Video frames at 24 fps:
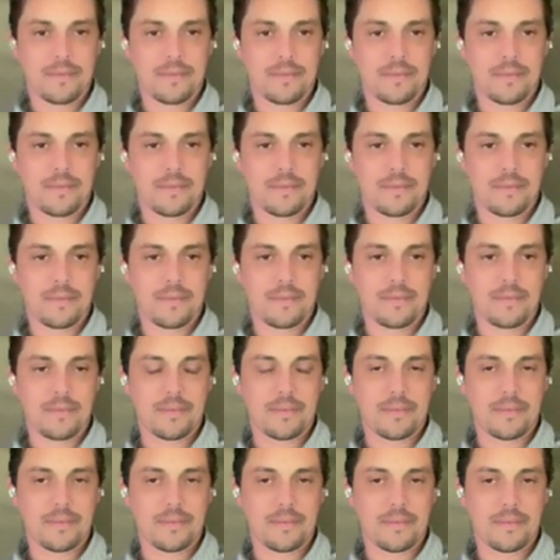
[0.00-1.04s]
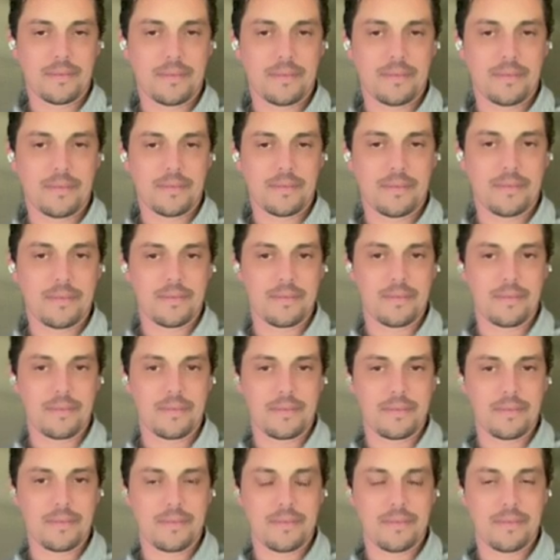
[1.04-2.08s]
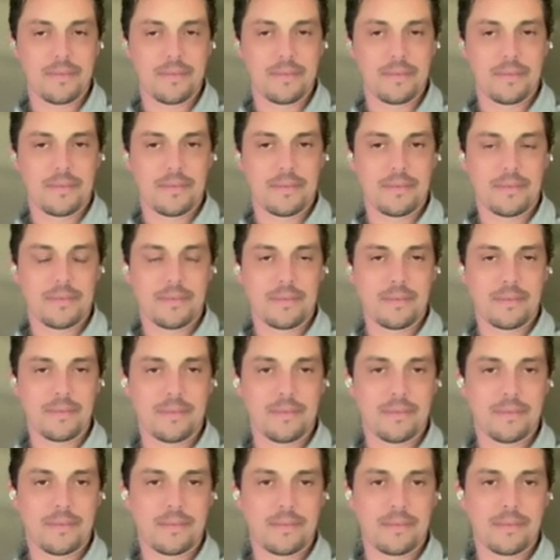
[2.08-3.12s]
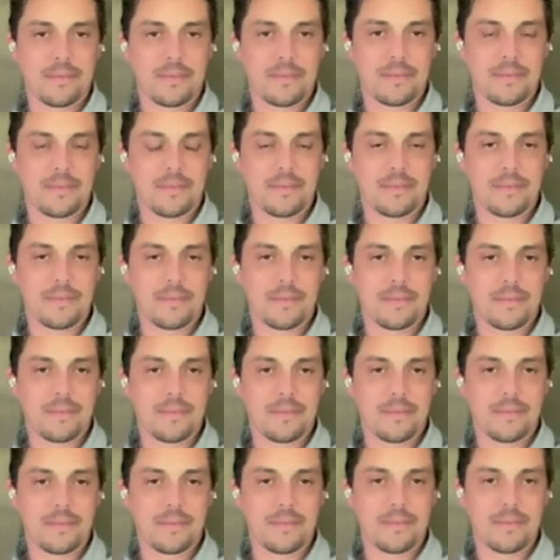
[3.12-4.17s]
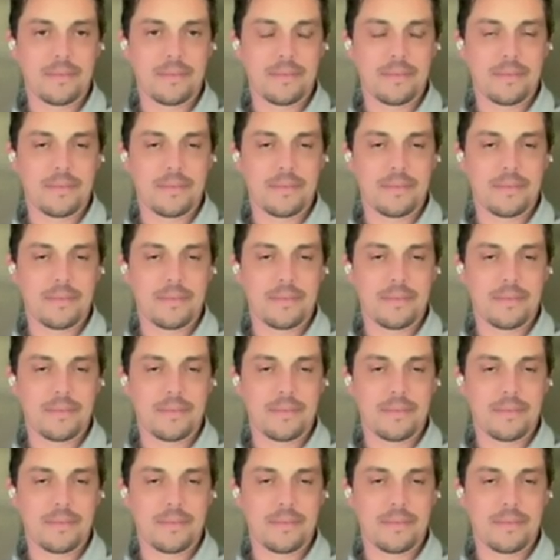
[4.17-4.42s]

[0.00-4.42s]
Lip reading: This person isn't speaking.